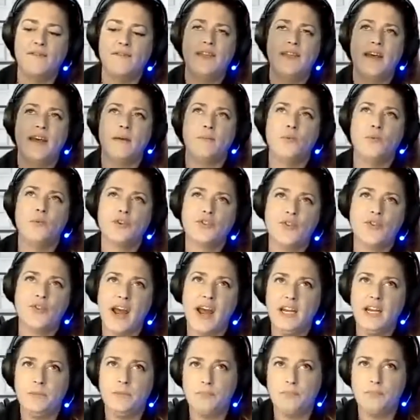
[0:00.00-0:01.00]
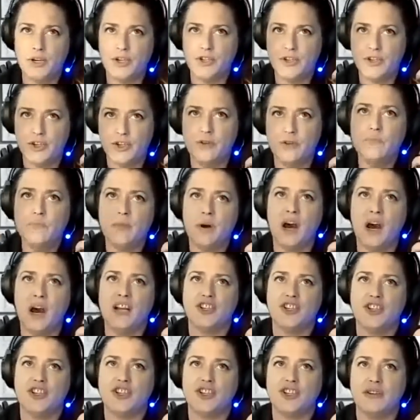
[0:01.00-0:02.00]
of them were trying to put too
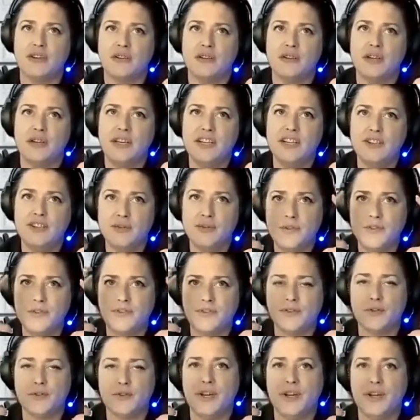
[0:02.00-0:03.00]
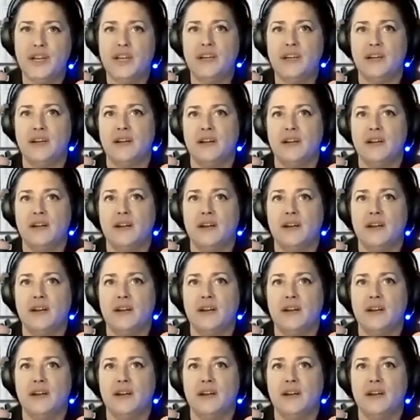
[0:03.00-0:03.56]
much into a screen.